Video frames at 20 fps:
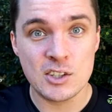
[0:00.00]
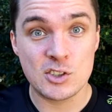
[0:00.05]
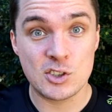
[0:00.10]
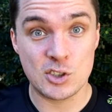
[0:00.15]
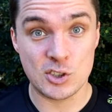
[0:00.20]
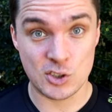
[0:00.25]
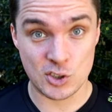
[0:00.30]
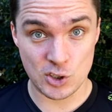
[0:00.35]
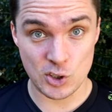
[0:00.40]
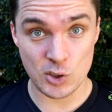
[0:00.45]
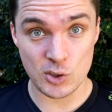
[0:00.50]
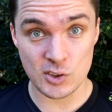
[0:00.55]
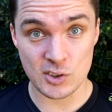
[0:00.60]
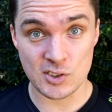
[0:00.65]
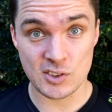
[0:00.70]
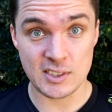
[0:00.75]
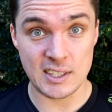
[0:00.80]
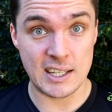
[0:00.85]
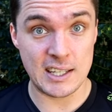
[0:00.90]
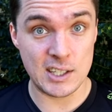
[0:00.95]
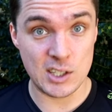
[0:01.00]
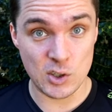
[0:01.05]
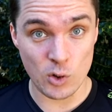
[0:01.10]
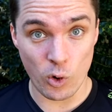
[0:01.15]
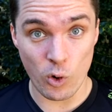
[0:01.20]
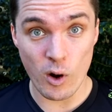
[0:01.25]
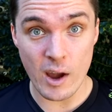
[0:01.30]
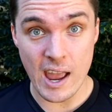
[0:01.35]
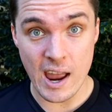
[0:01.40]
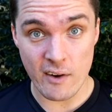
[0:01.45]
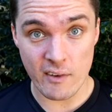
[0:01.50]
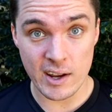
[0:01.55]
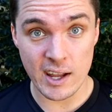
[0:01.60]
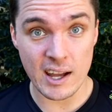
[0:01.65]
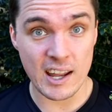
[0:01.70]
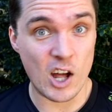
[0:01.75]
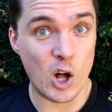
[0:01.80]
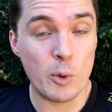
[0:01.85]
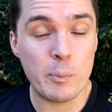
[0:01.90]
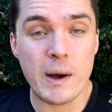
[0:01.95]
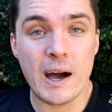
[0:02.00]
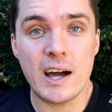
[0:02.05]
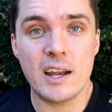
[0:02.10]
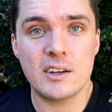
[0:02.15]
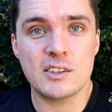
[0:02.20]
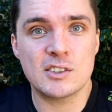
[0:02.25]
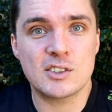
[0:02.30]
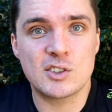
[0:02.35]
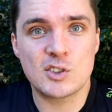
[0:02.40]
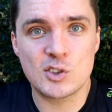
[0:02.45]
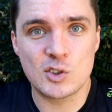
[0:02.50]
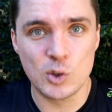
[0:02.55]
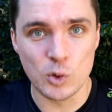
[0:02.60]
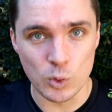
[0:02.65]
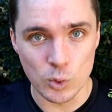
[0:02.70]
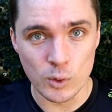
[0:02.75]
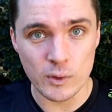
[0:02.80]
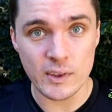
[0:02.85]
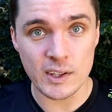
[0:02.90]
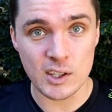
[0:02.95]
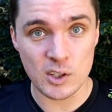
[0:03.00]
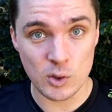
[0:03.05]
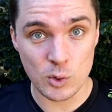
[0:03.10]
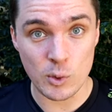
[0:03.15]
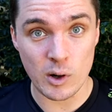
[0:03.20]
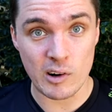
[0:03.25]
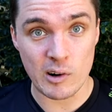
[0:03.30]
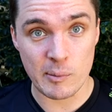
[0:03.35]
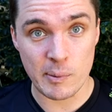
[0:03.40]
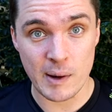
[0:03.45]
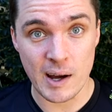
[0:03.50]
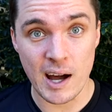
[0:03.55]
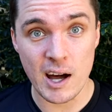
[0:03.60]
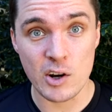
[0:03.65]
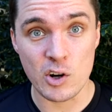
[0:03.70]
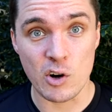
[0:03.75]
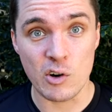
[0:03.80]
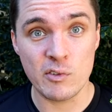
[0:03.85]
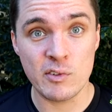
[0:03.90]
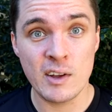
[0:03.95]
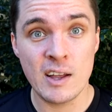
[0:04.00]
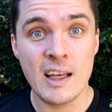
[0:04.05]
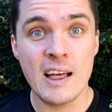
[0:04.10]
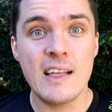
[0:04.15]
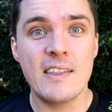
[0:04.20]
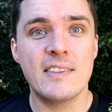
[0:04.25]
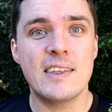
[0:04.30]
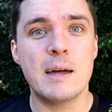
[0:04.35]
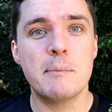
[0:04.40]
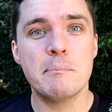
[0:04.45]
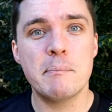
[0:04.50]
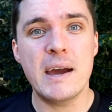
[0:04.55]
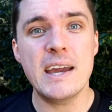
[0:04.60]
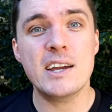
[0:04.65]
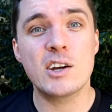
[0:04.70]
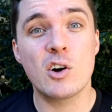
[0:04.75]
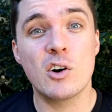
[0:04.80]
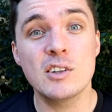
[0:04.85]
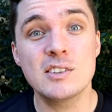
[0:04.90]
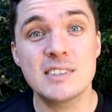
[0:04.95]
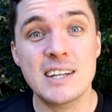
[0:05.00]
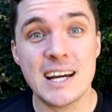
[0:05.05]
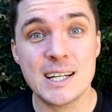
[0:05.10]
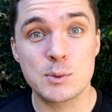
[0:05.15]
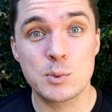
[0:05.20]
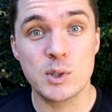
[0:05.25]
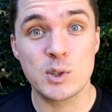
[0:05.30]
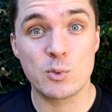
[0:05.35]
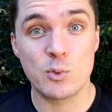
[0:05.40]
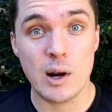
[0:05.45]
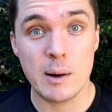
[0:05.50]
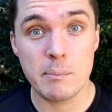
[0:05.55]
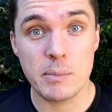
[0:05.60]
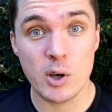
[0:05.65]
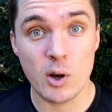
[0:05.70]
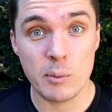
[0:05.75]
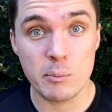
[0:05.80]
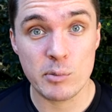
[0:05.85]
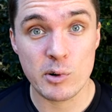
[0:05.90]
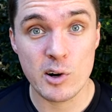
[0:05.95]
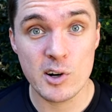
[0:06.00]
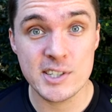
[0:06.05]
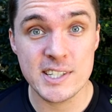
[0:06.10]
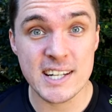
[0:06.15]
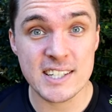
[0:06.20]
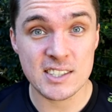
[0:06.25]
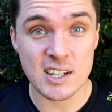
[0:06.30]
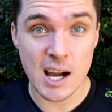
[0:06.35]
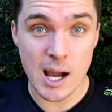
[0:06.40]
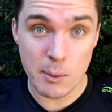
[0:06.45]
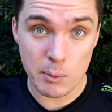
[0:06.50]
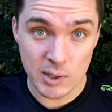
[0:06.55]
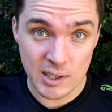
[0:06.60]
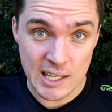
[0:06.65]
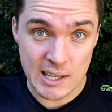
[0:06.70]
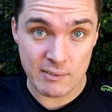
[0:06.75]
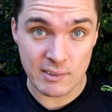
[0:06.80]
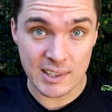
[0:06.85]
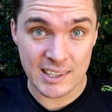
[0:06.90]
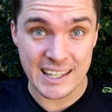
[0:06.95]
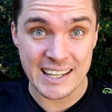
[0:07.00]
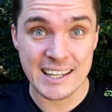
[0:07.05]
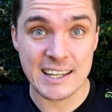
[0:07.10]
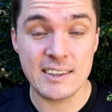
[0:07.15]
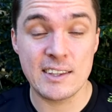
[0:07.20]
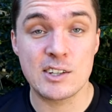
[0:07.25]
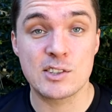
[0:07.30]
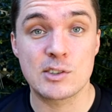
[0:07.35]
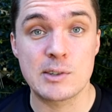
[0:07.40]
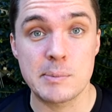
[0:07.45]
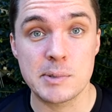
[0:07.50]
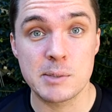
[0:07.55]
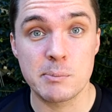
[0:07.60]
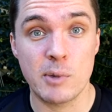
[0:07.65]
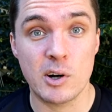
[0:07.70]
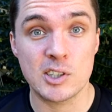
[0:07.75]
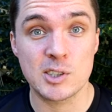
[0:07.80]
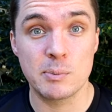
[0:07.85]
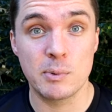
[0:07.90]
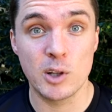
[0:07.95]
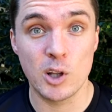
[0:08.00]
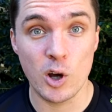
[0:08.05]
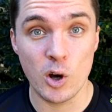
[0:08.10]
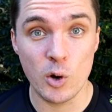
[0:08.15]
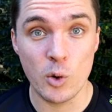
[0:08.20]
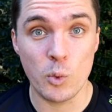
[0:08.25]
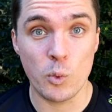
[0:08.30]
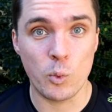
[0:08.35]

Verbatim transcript: to students in your area, help at school that you are a part of, then make contact with the Run Beyond Project. I will leave a link in the description box below